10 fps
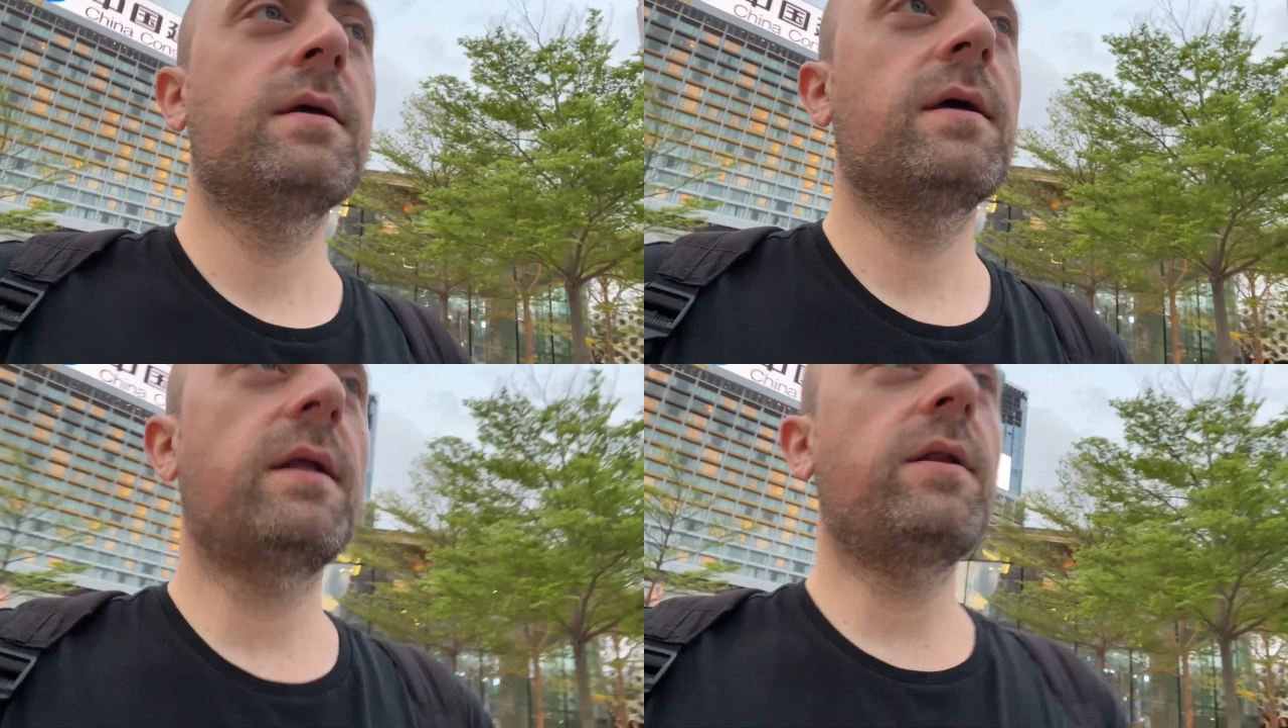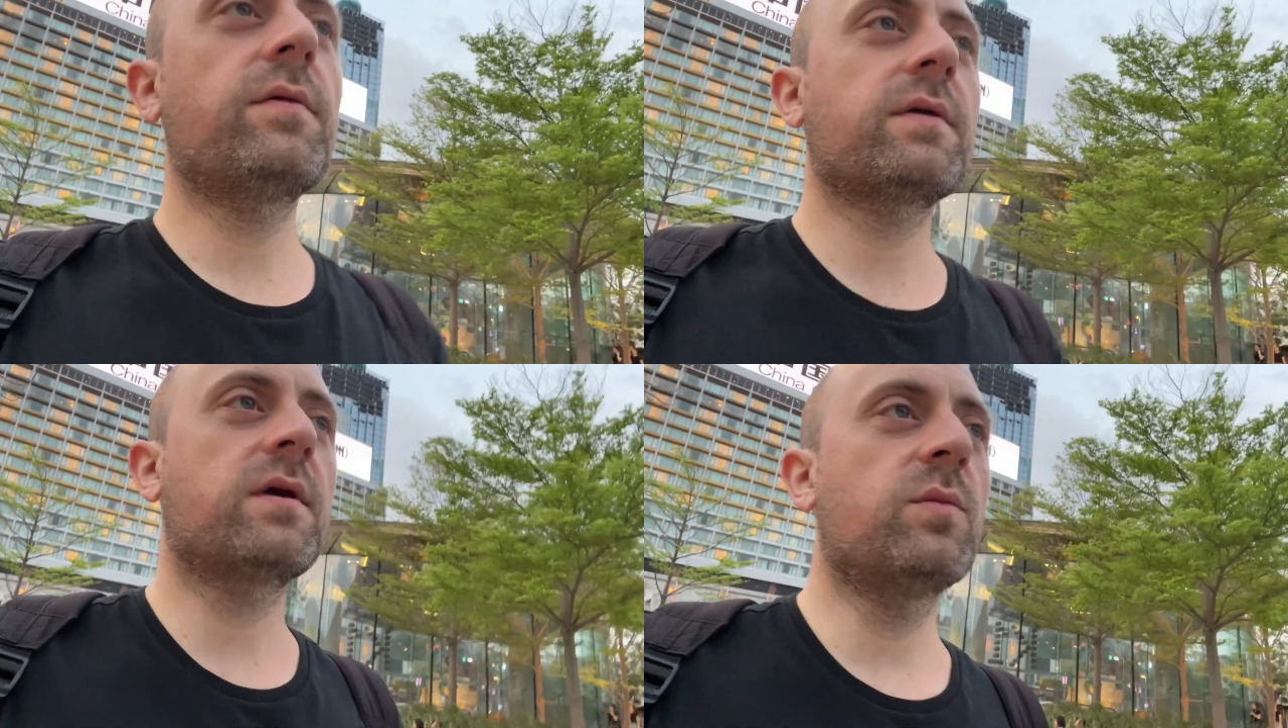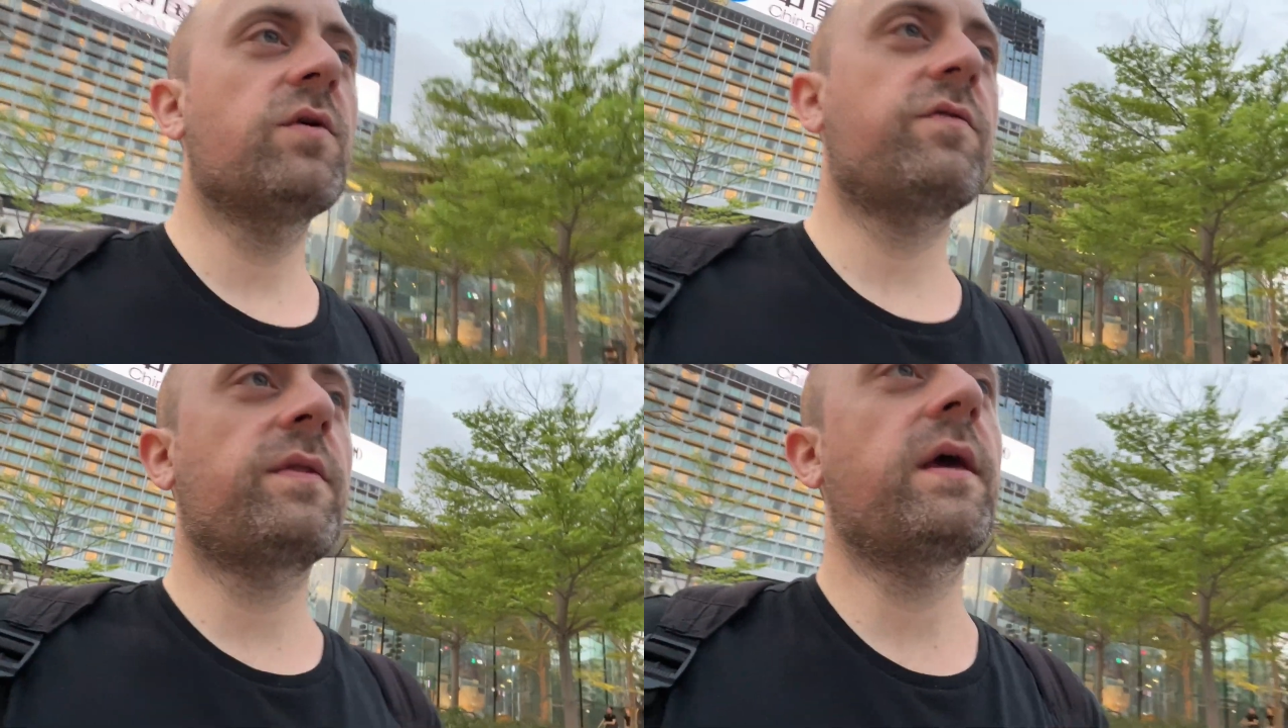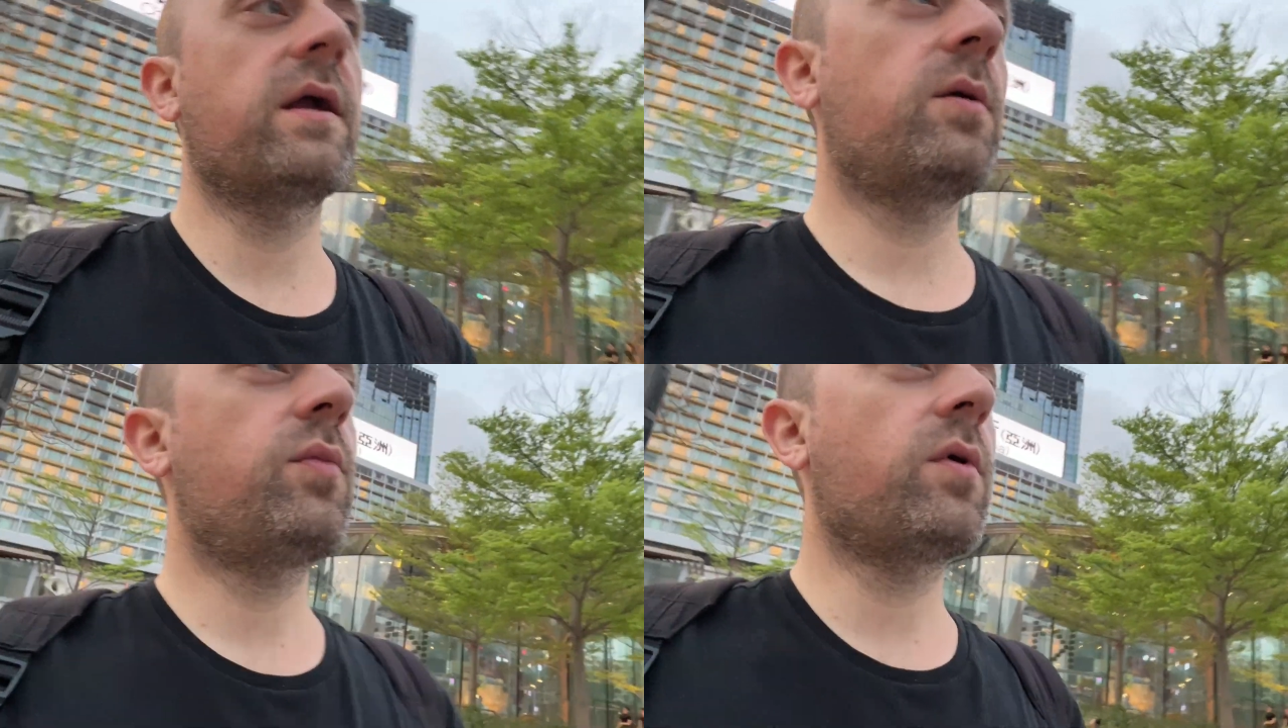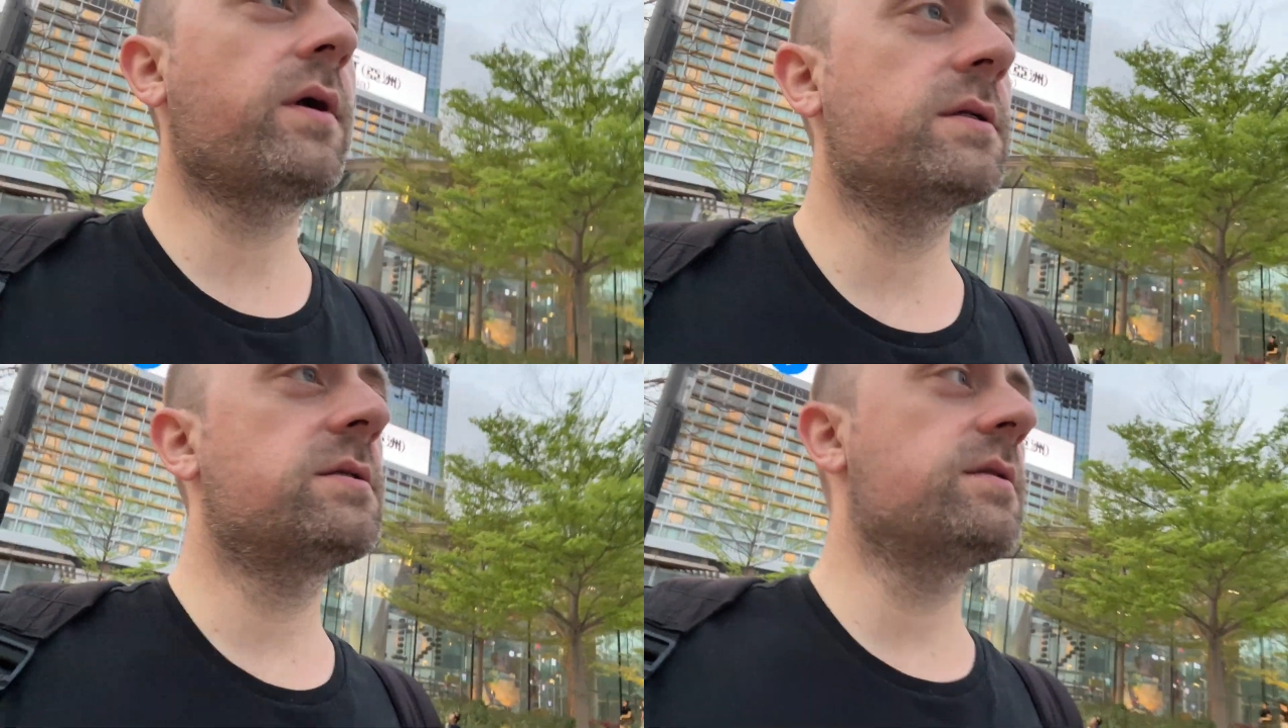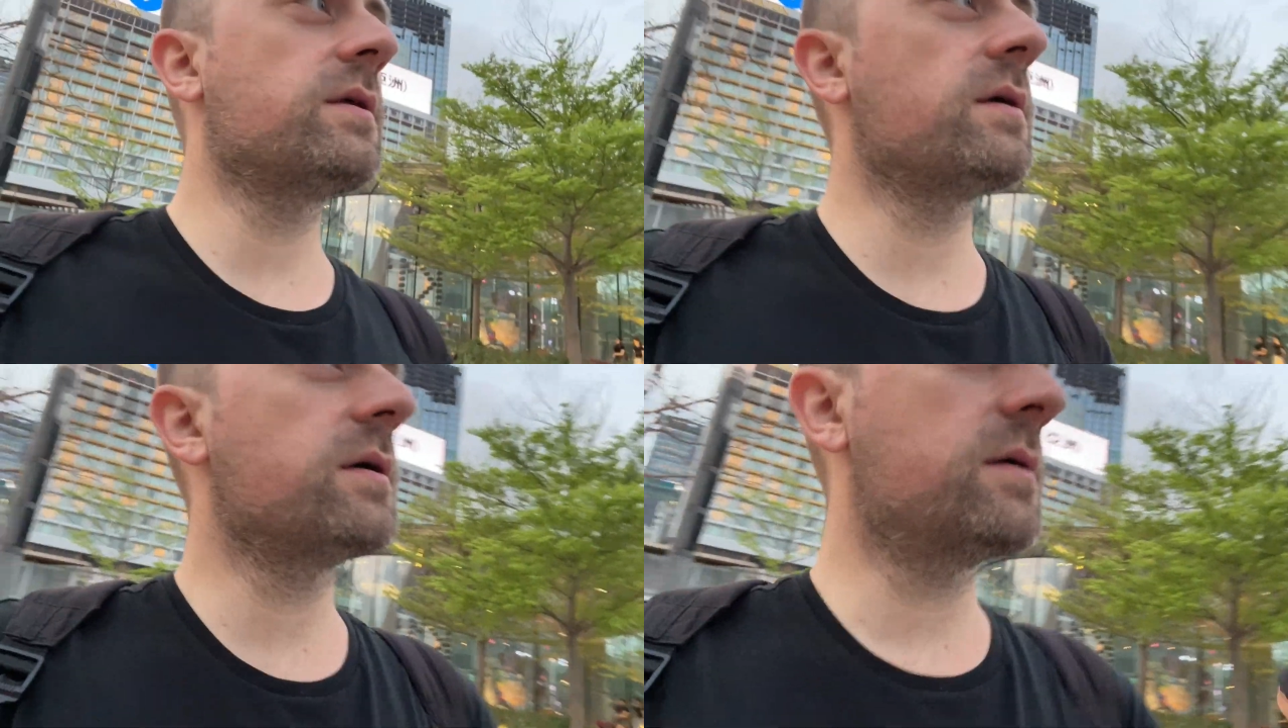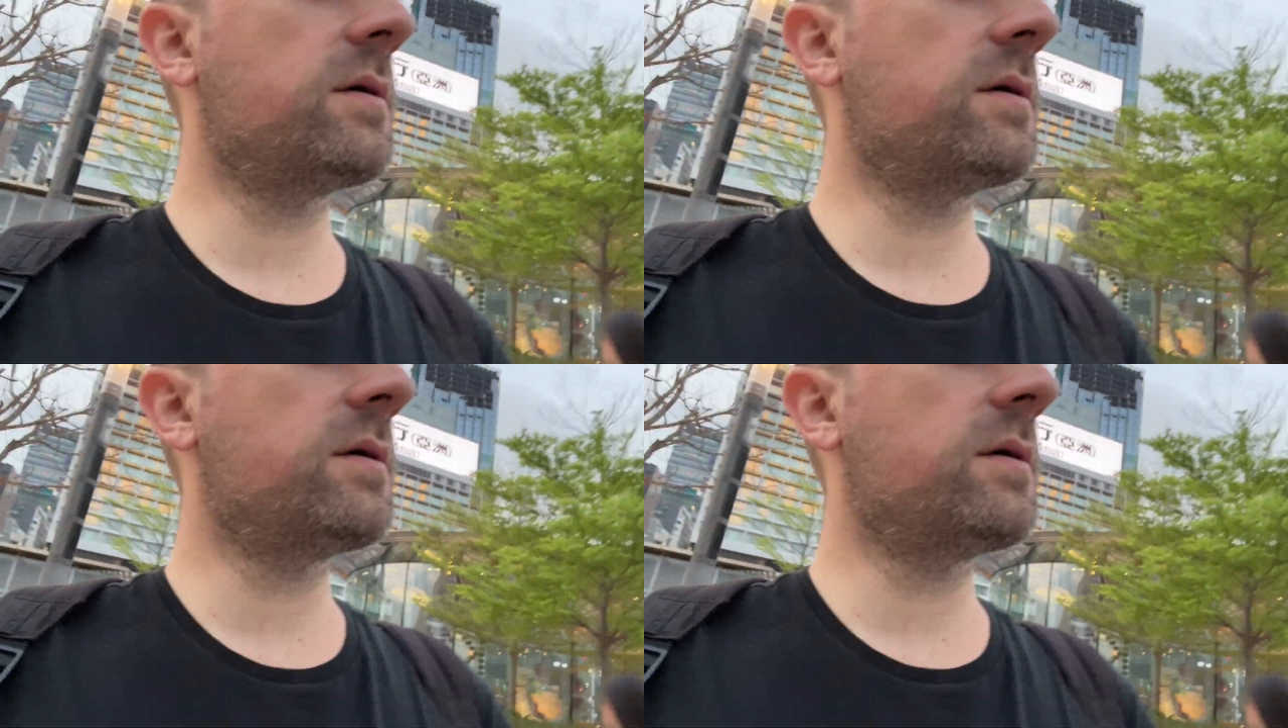and I know the commute from the airport to the